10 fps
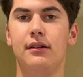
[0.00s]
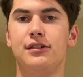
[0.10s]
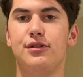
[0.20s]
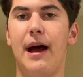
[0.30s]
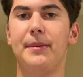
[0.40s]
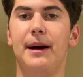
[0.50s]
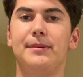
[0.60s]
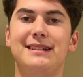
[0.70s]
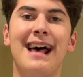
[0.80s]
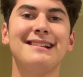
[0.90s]
To wrap it
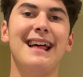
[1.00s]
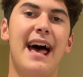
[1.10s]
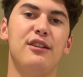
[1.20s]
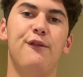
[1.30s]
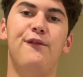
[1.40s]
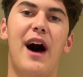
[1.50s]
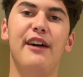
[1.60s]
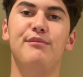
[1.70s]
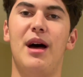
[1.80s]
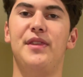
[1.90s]
up, Tesla has
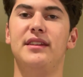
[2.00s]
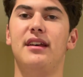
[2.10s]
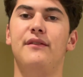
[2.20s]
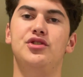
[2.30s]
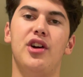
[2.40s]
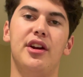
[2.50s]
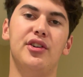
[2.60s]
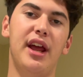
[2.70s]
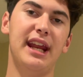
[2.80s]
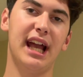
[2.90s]
5 methods of
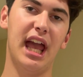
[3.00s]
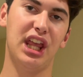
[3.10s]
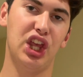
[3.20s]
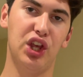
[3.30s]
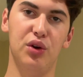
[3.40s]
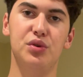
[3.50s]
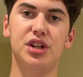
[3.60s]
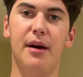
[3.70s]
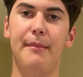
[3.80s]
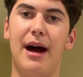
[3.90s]
generating a huge
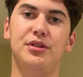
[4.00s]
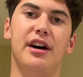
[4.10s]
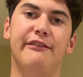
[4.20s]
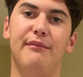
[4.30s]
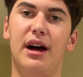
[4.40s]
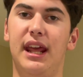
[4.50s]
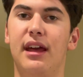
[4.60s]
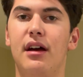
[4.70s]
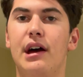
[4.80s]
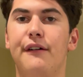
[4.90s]
amount of money
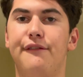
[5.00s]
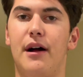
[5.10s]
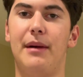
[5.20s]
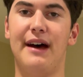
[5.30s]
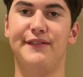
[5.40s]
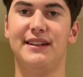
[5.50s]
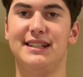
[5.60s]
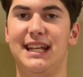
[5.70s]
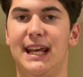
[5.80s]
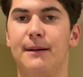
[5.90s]
from
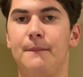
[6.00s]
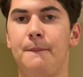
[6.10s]
FSD.